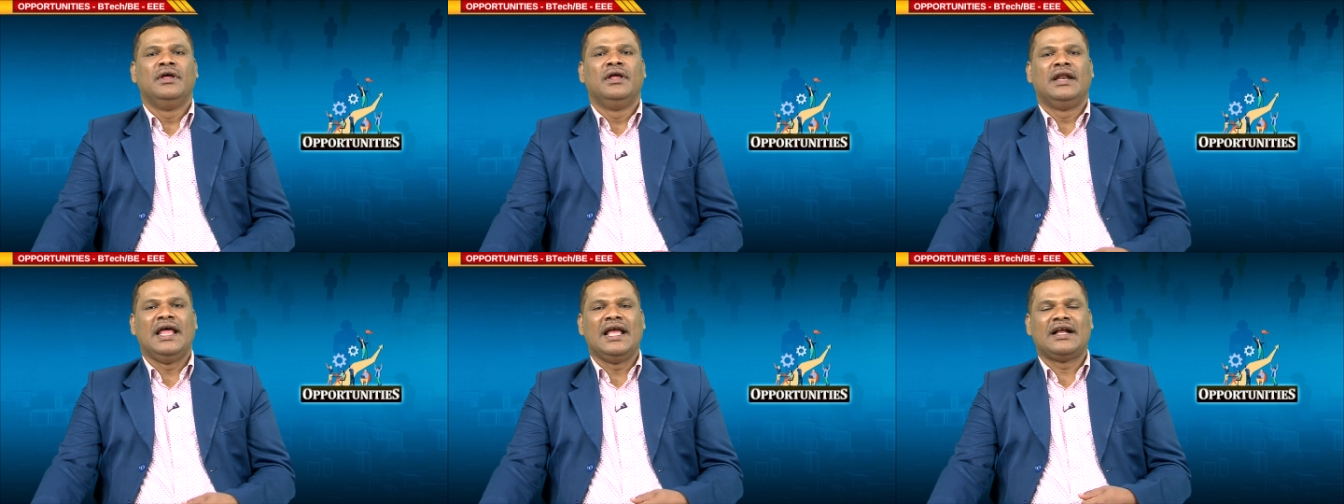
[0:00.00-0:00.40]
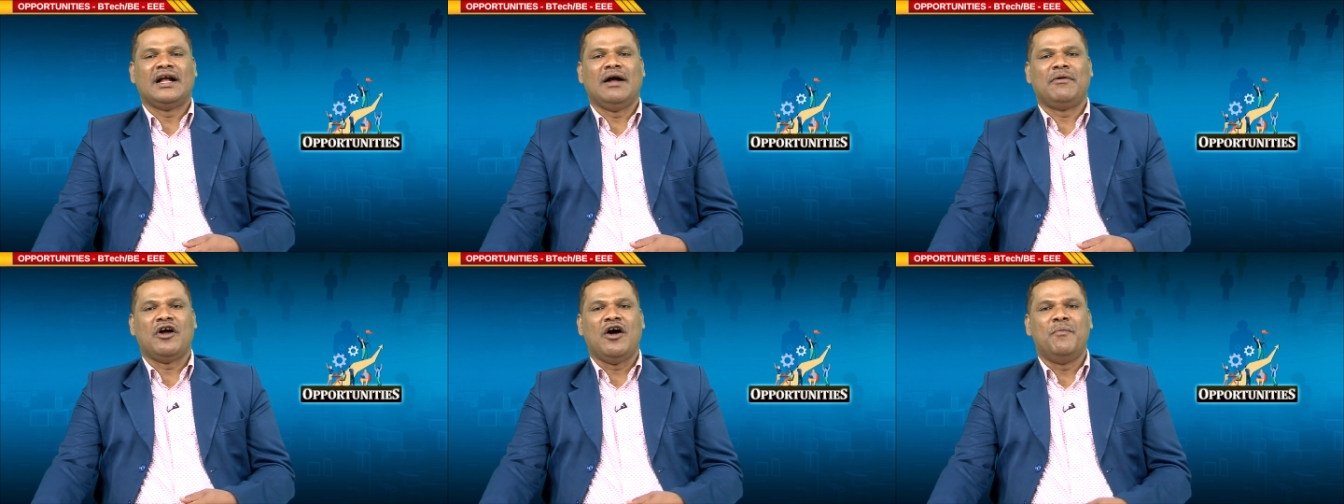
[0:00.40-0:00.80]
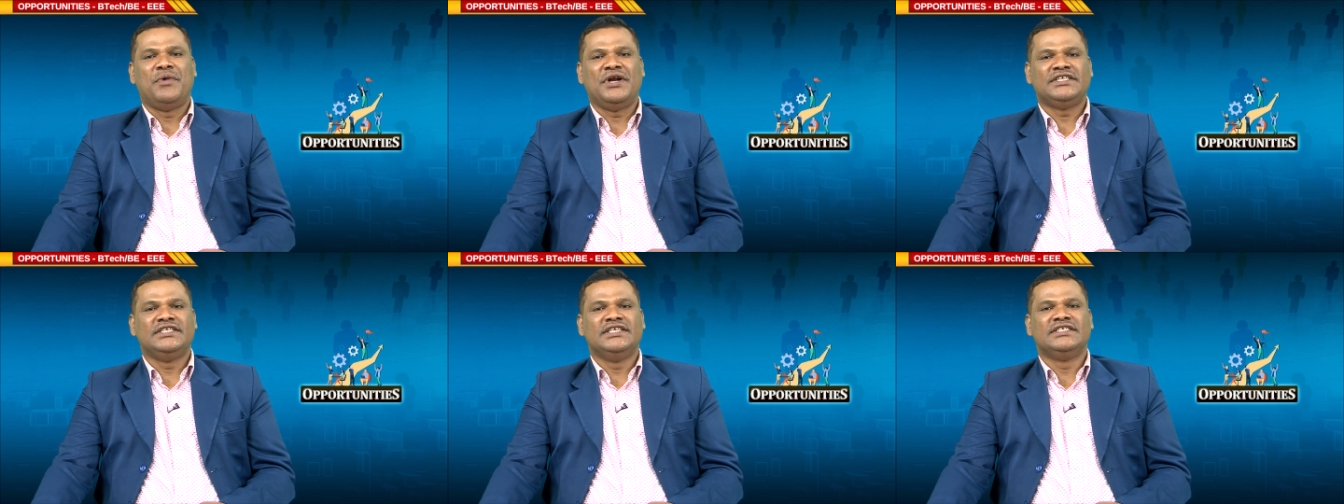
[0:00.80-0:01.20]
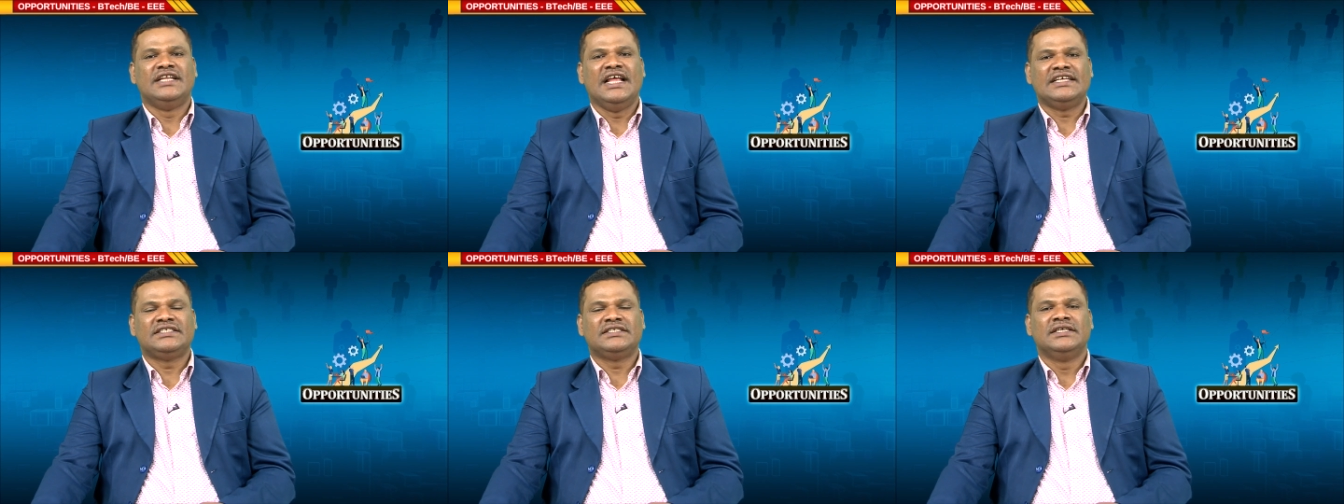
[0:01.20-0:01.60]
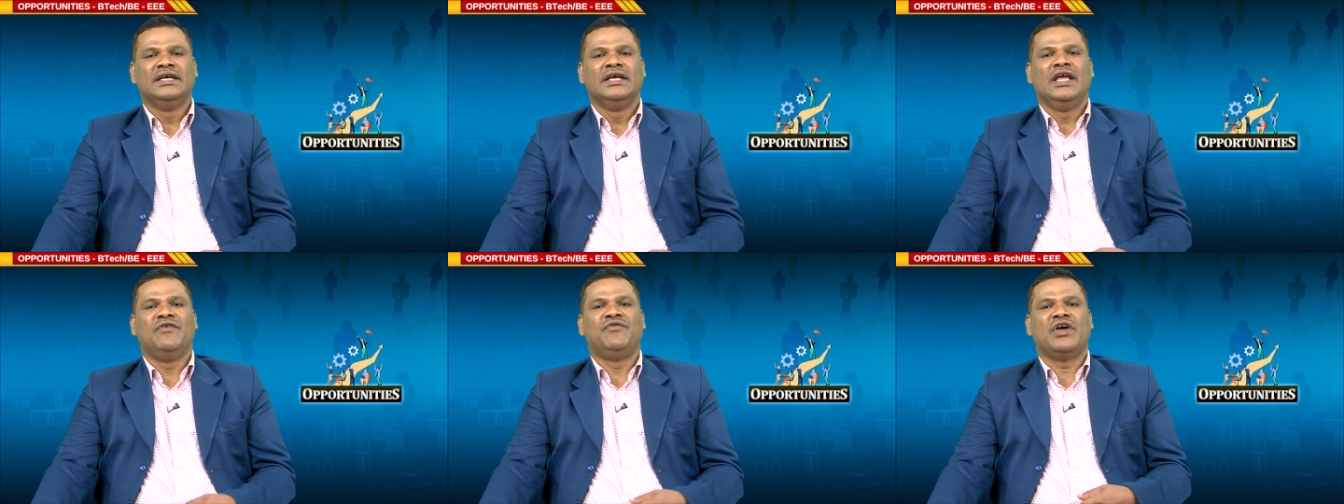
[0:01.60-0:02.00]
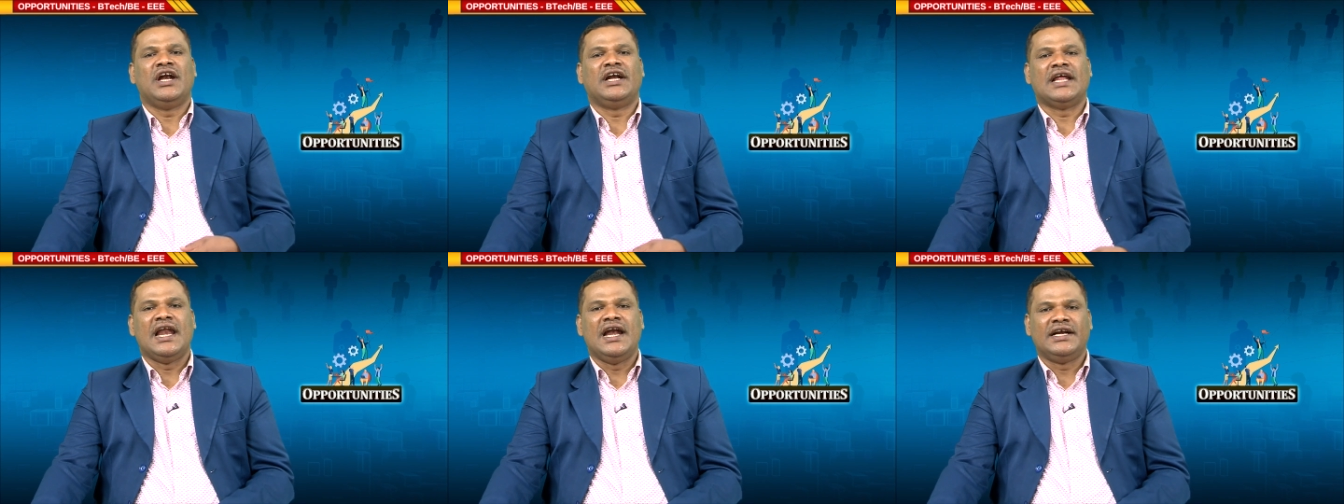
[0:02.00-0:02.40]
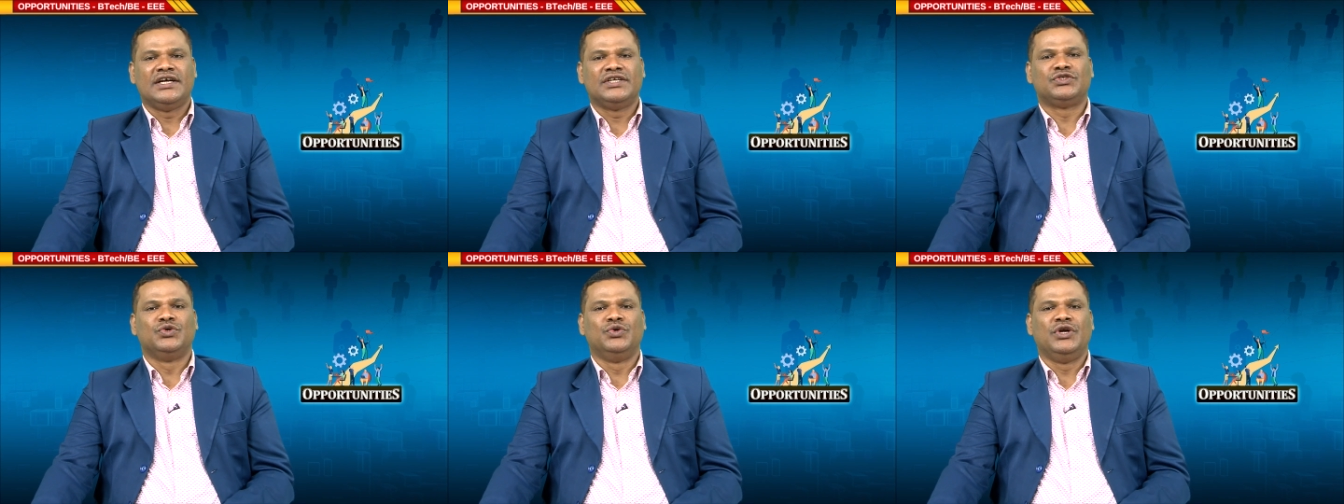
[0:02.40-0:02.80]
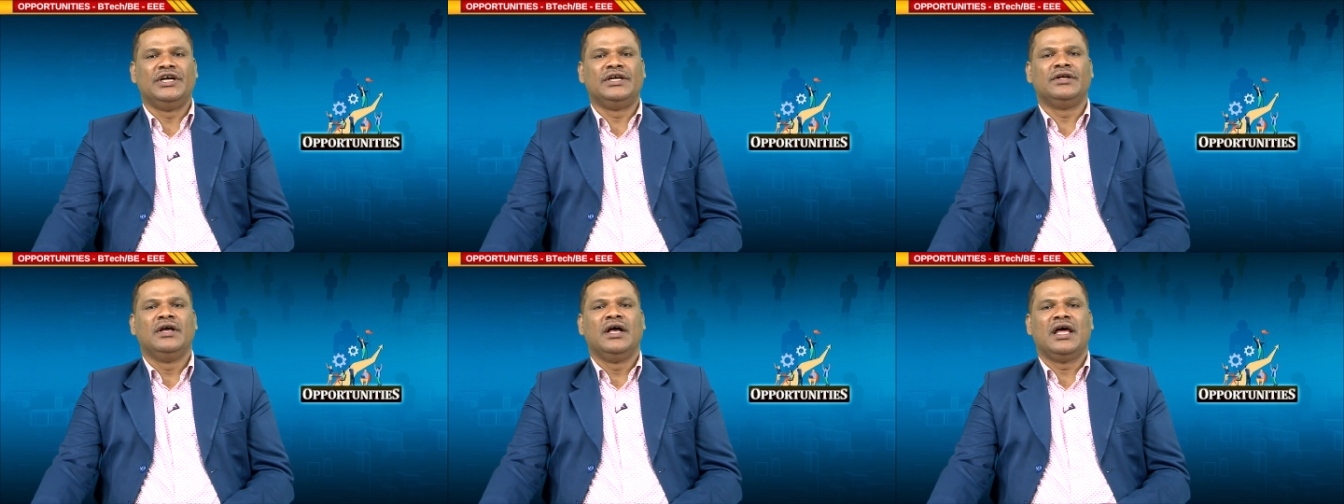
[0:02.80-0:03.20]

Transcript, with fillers: like com competition is less if you are a talented student